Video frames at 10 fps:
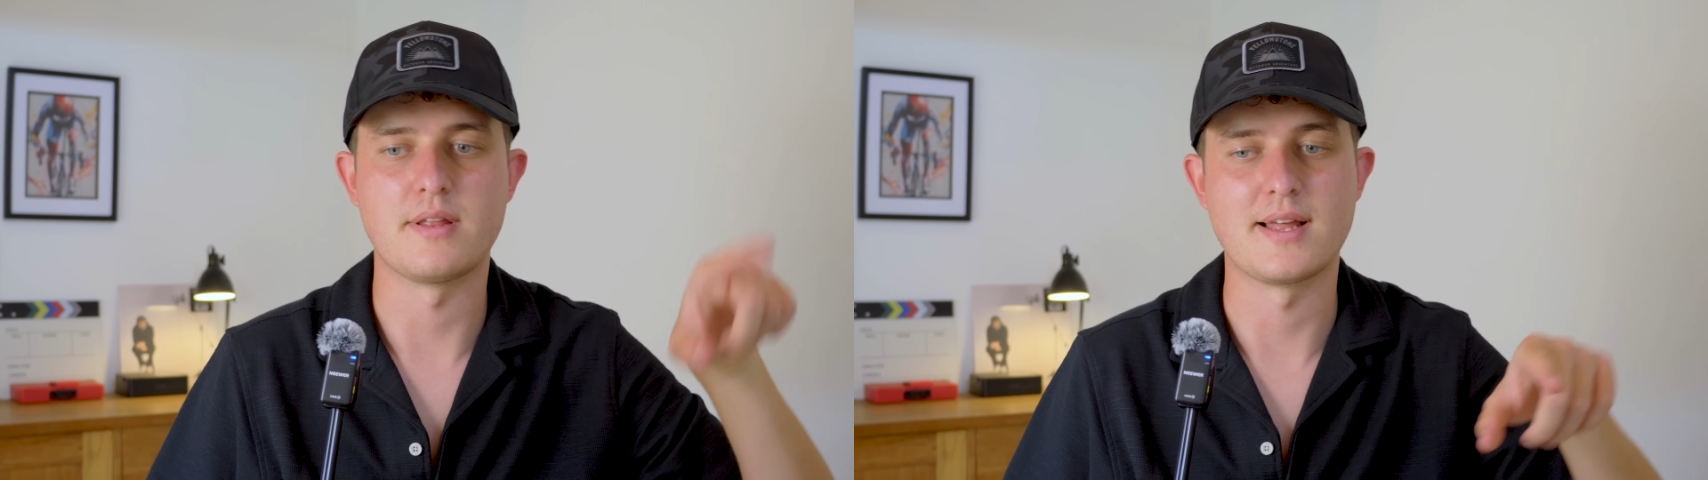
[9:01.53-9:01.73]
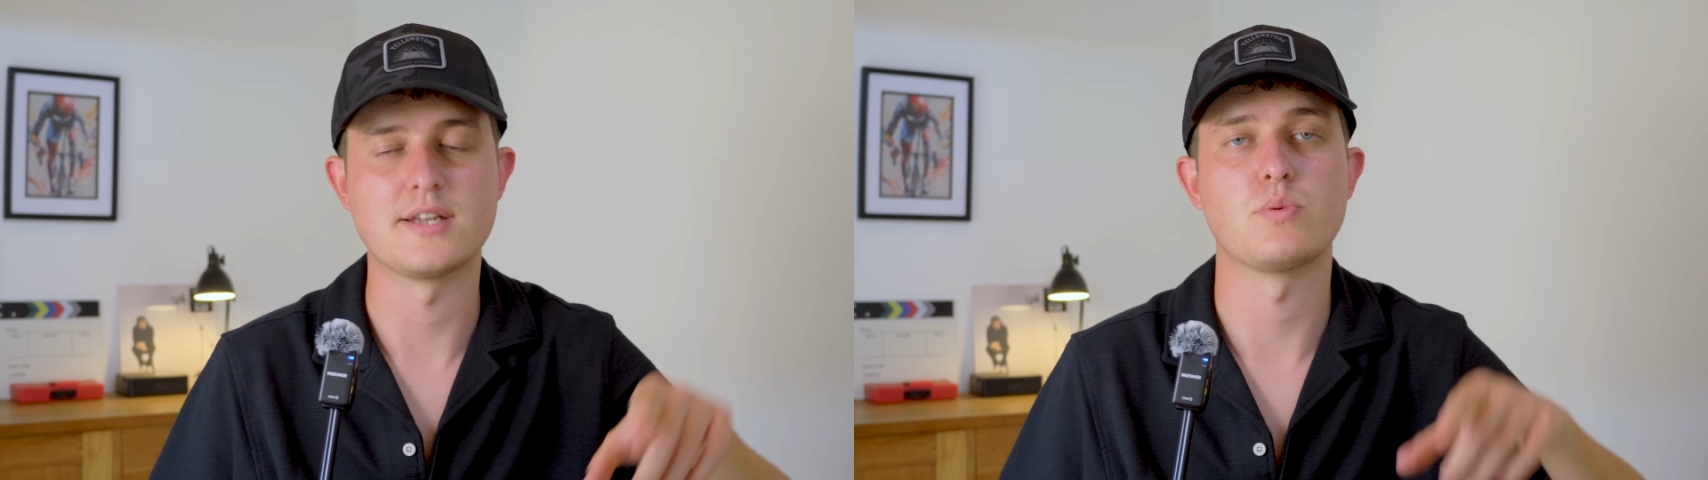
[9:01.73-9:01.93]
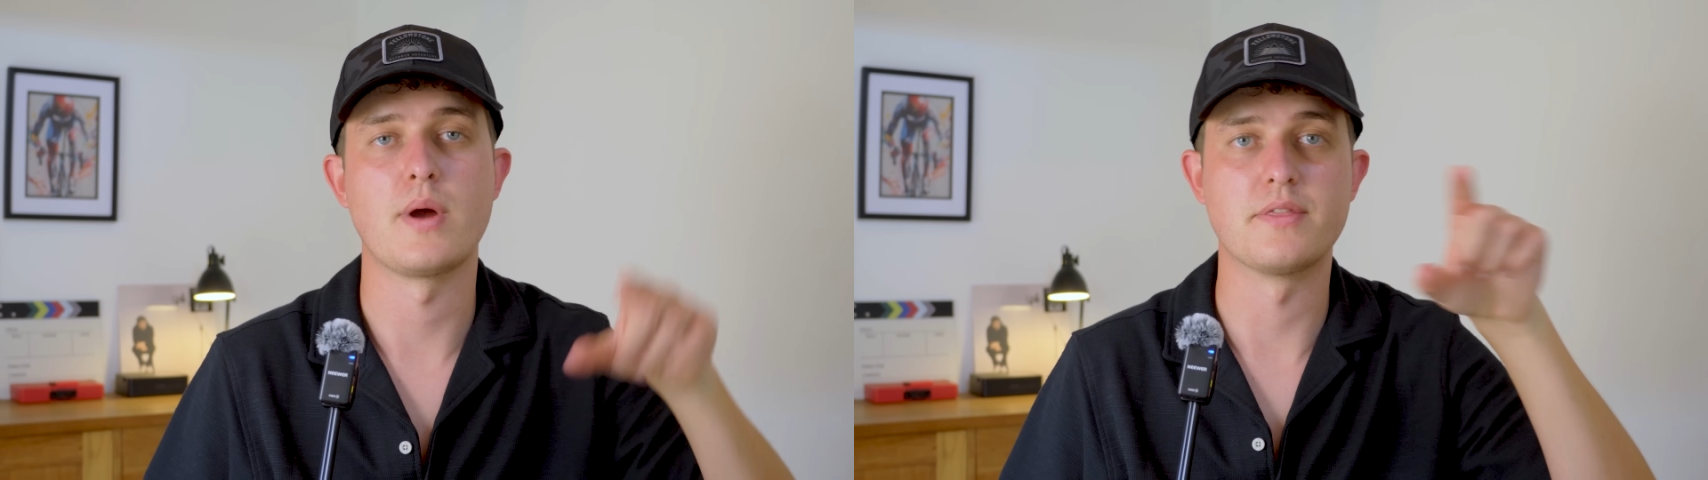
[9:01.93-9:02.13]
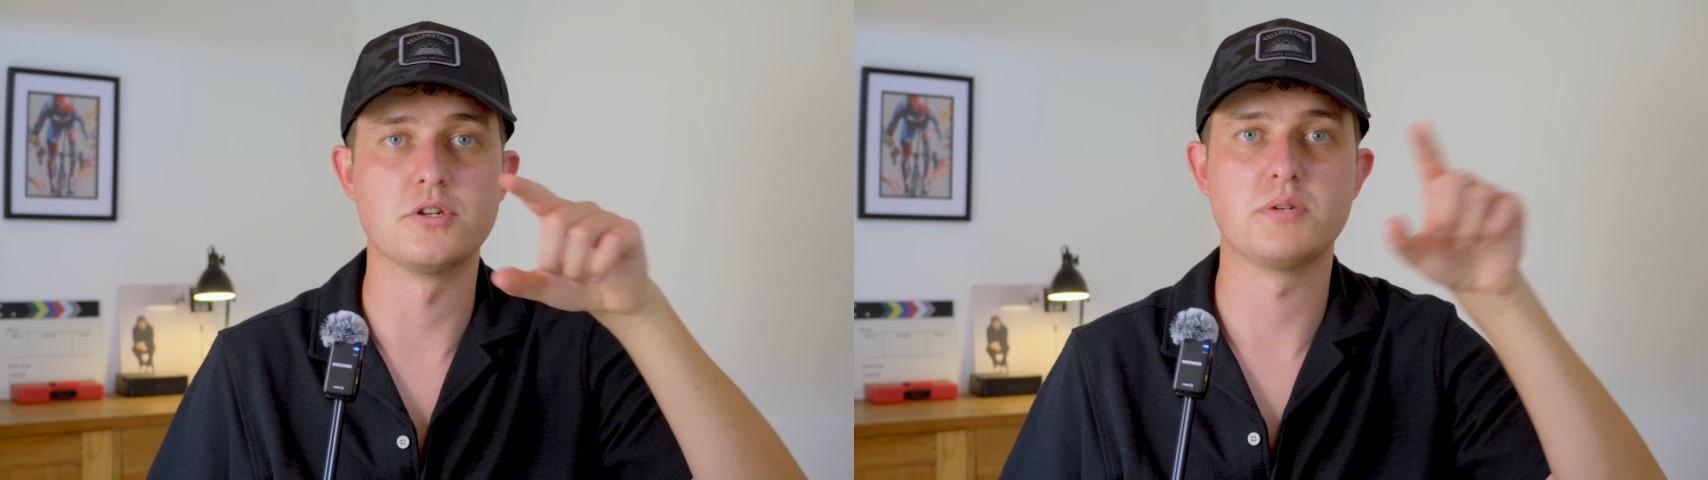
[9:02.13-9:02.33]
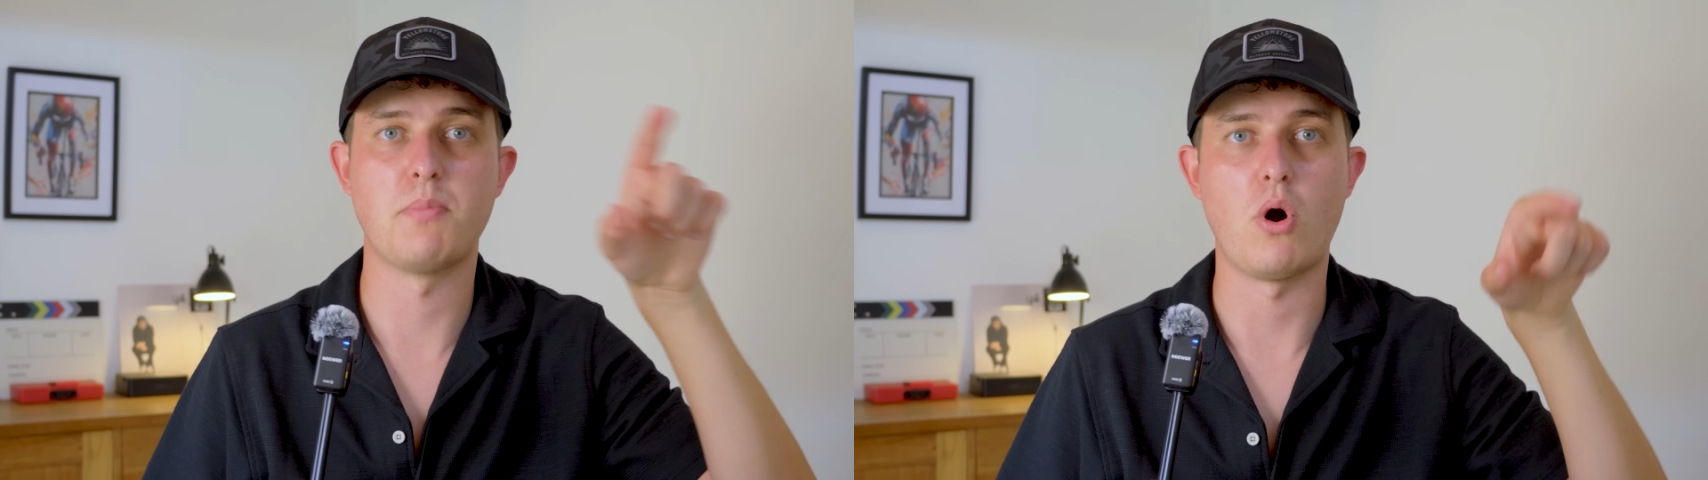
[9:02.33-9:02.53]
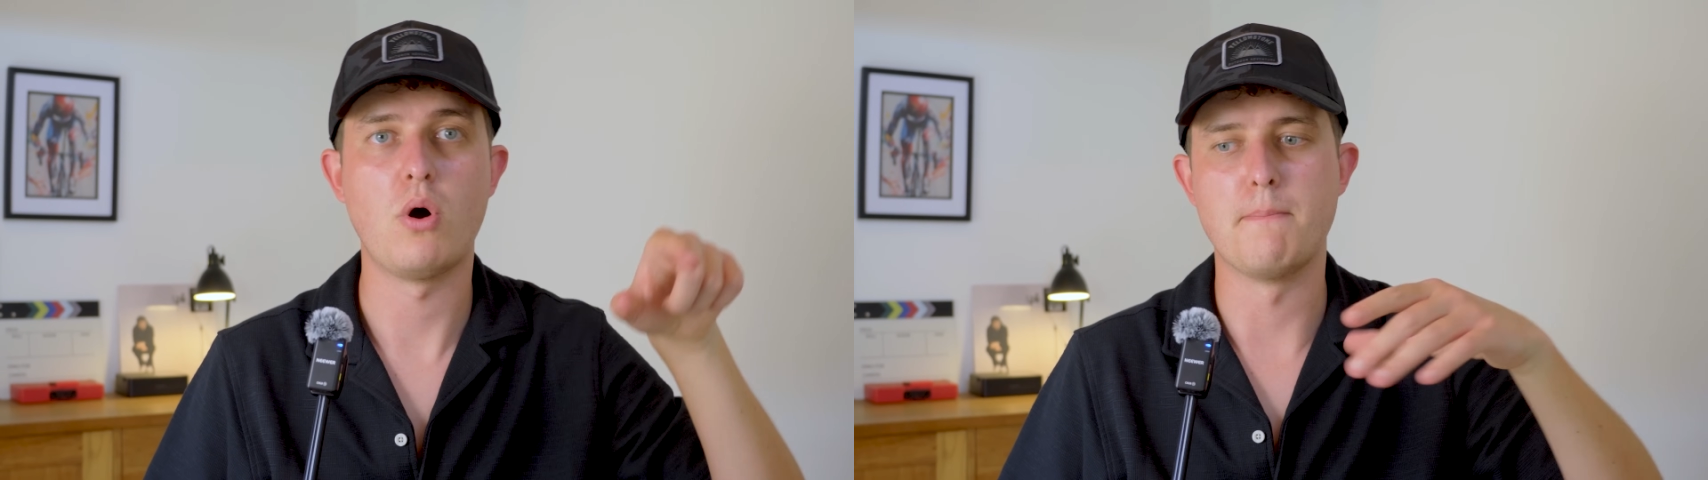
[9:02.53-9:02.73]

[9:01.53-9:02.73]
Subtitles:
and that's where the spot